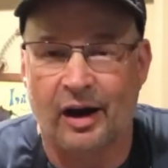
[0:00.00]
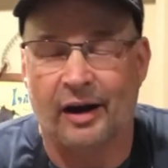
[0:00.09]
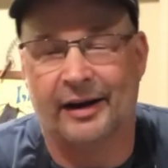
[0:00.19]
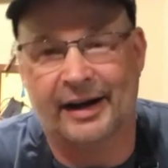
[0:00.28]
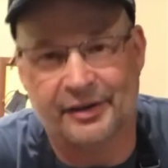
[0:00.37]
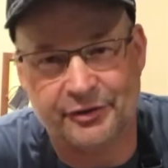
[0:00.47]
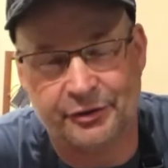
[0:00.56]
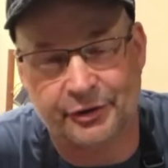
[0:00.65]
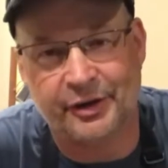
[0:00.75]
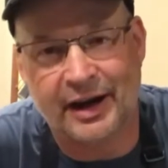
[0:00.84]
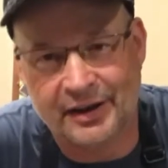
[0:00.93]
Alright, so
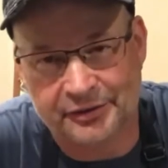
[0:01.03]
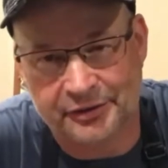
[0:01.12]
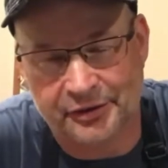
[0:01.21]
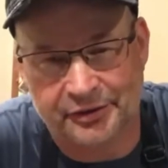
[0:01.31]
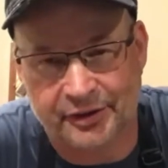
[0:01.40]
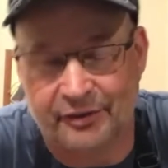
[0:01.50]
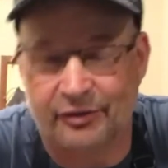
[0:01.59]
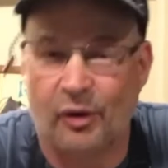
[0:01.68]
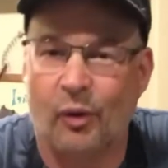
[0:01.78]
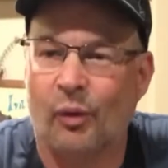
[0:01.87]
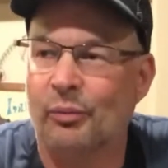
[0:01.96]
you're asking yourself,
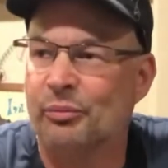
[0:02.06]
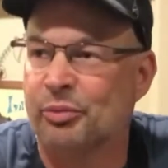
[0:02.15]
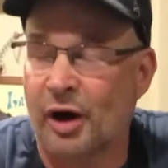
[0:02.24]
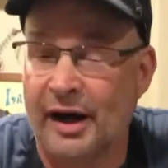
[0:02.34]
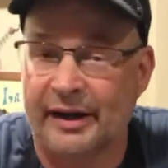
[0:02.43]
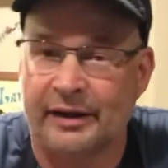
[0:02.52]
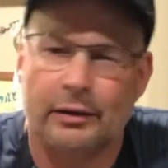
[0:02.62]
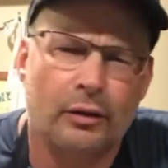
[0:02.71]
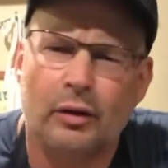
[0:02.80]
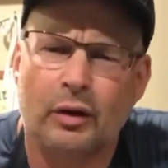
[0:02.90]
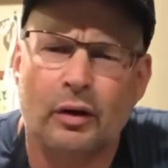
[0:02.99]
Brian,
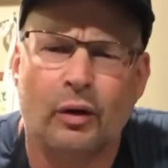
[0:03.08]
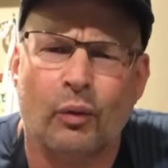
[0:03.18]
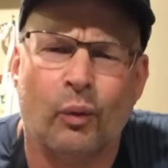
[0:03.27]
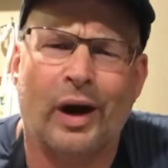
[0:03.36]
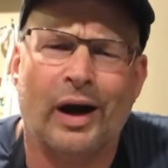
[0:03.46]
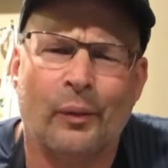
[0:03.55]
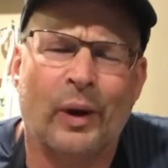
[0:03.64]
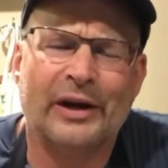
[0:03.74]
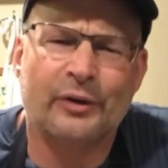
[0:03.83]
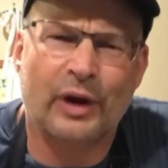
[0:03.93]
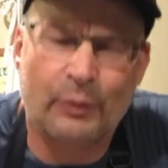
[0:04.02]
why
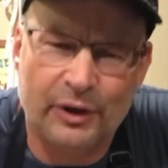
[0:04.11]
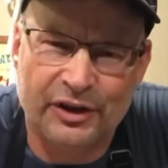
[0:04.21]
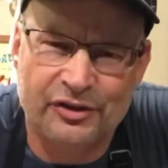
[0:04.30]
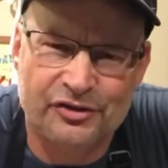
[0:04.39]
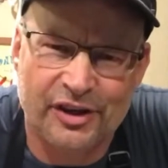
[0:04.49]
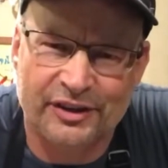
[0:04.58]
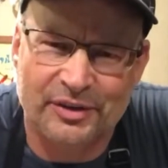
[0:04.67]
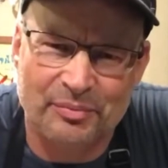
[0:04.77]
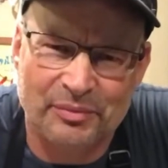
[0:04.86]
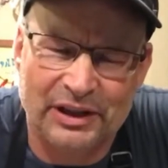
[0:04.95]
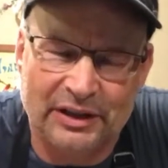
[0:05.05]
do I want to inject the
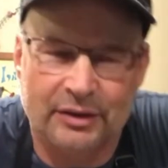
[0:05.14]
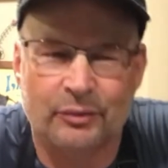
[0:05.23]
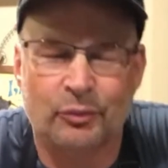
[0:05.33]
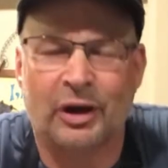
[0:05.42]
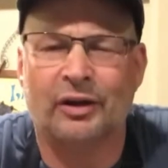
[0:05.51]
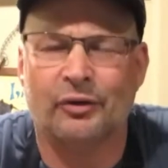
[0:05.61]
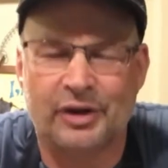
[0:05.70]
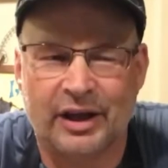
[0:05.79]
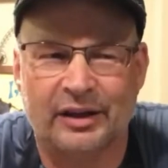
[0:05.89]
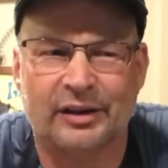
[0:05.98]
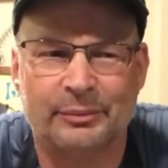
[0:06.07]
meat? Well,
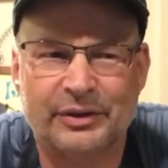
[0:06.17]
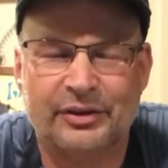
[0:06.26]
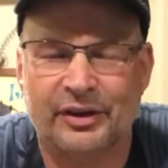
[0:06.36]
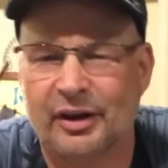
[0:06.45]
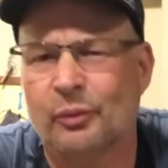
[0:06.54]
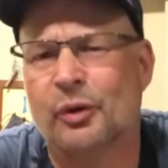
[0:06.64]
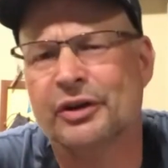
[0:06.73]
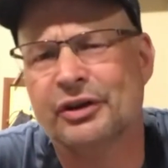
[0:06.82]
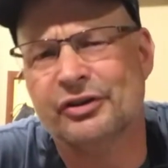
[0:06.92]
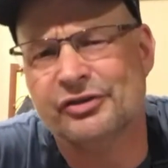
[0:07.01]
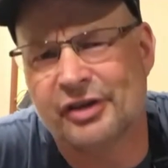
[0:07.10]
okay, let me tell you. What do you
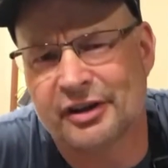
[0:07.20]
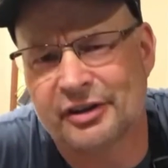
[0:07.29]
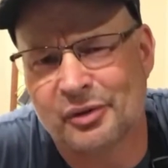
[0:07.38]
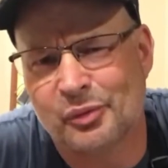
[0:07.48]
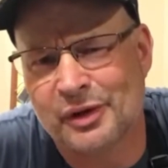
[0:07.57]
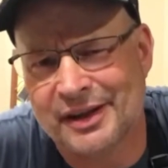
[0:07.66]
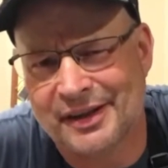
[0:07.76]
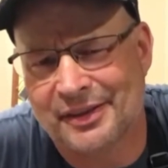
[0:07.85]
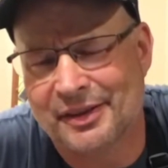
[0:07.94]
inject it with?